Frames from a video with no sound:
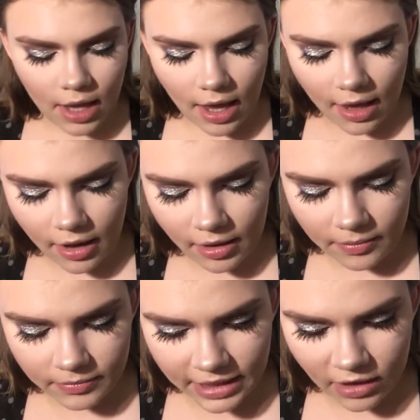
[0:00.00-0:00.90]

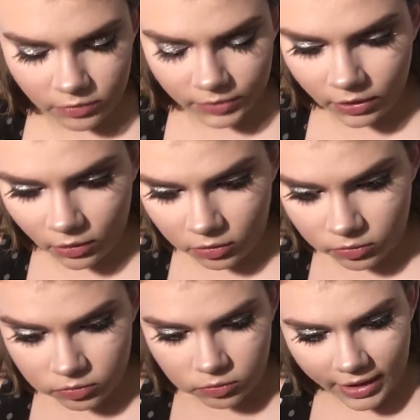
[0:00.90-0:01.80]
Now real
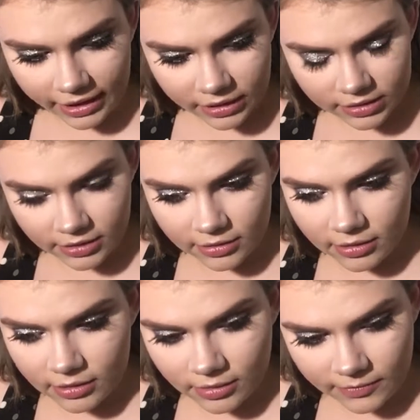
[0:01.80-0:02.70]
quick,
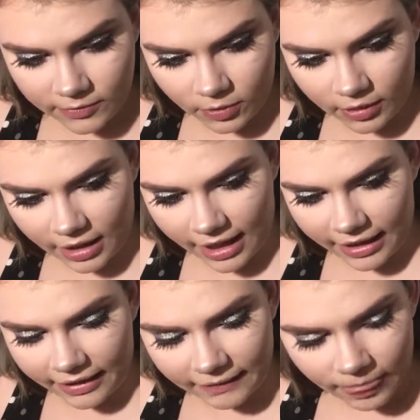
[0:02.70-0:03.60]
before
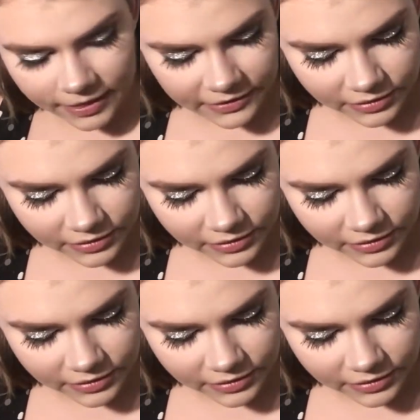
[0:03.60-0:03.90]
I do